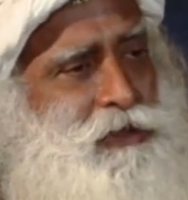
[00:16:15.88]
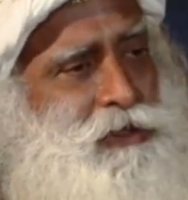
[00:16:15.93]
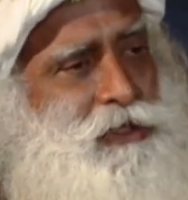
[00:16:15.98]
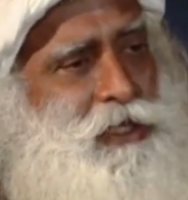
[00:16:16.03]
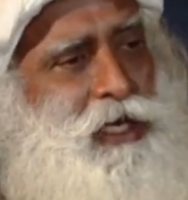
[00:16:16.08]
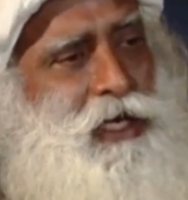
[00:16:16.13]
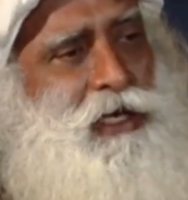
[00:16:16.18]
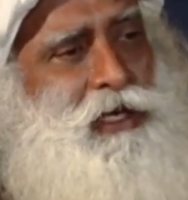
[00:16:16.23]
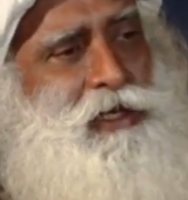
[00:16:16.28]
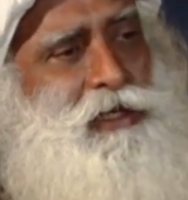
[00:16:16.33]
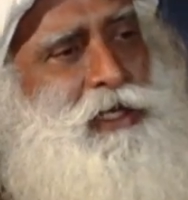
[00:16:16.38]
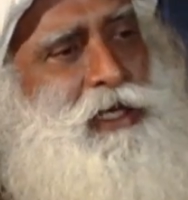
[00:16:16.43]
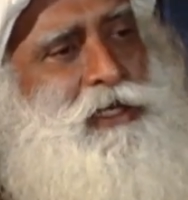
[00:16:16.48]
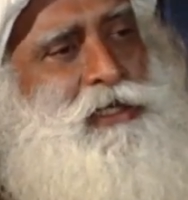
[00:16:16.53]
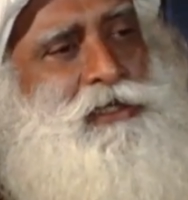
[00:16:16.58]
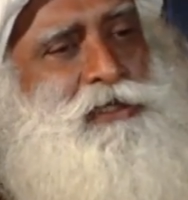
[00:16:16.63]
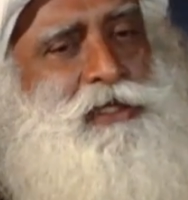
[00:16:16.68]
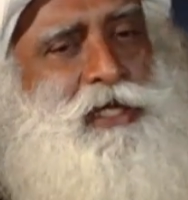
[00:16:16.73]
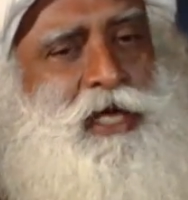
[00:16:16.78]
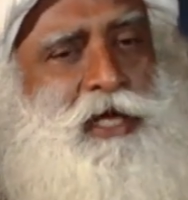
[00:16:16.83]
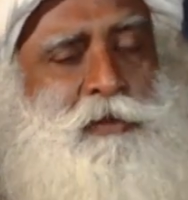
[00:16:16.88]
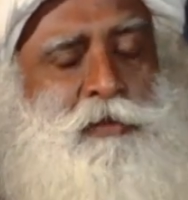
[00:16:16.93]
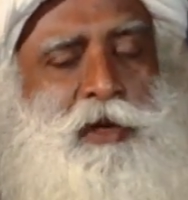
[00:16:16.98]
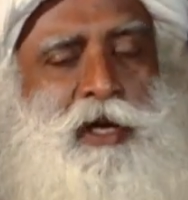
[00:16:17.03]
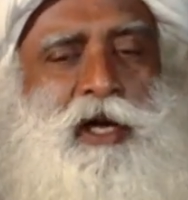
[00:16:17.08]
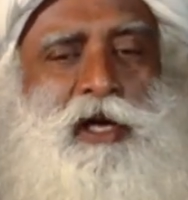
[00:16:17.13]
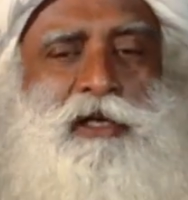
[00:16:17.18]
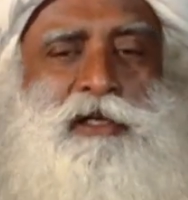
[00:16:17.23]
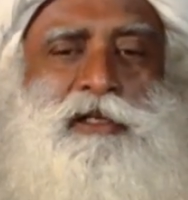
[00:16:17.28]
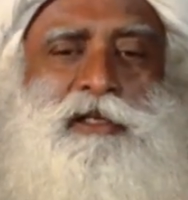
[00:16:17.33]
tail that is there
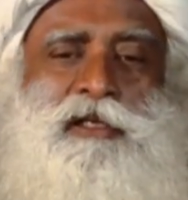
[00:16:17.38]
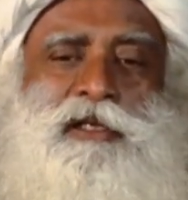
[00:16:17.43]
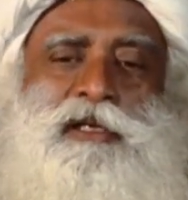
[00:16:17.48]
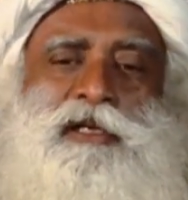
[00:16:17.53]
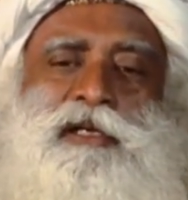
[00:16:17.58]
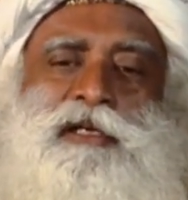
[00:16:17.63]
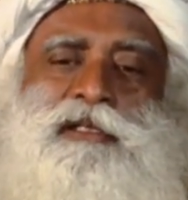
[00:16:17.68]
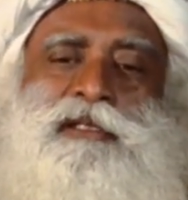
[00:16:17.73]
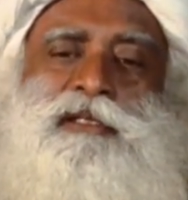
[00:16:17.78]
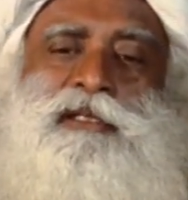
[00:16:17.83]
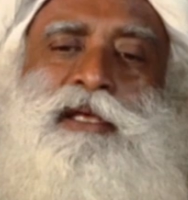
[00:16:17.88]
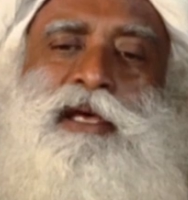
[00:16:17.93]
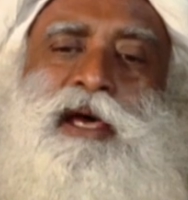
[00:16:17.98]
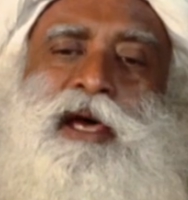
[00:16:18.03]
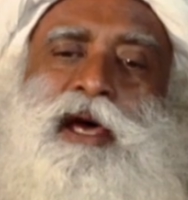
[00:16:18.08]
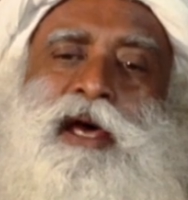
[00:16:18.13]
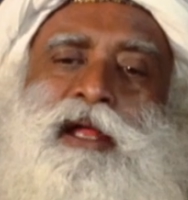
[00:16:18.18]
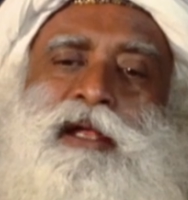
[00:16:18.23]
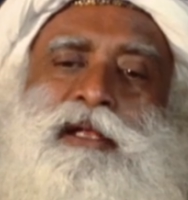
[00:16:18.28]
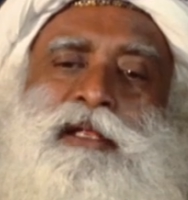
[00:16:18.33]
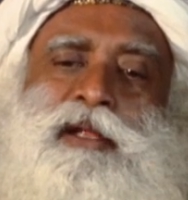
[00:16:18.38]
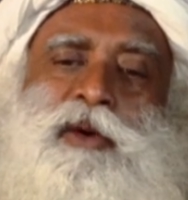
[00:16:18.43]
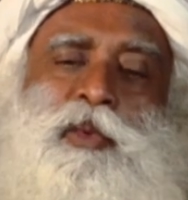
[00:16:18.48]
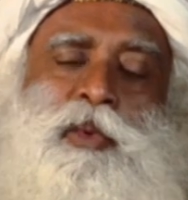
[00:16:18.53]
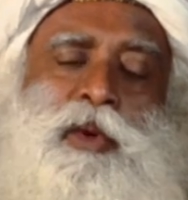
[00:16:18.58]
behind the earth and the